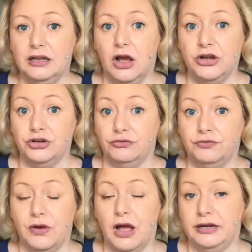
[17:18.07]

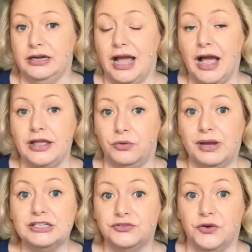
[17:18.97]
an
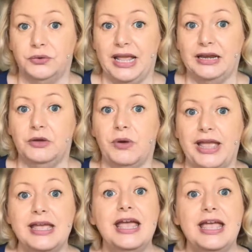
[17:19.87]
iOS phone
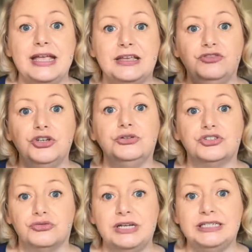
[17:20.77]
anyway, it gives you
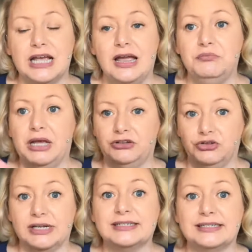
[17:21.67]
screen time
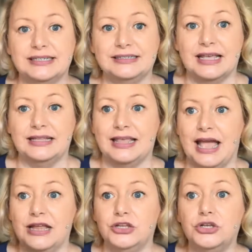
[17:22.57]
metrics, things like
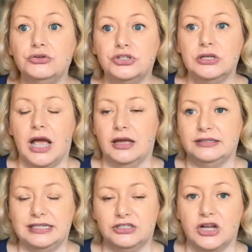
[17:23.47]
that.
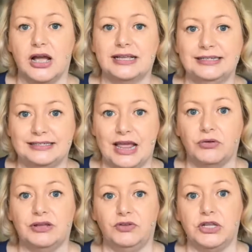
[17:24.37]
TikTok is
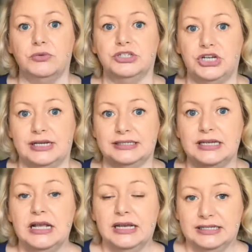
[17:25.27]
now giving you a
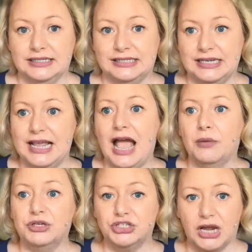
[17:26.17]
chance to see
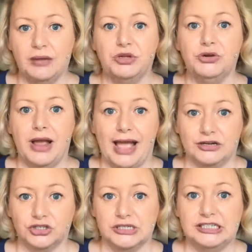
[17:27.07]
how much time are you
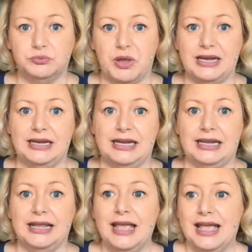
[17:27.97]
actually
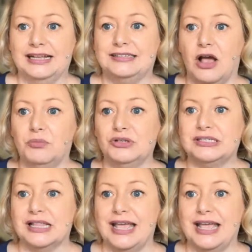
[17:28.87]
spending. It almost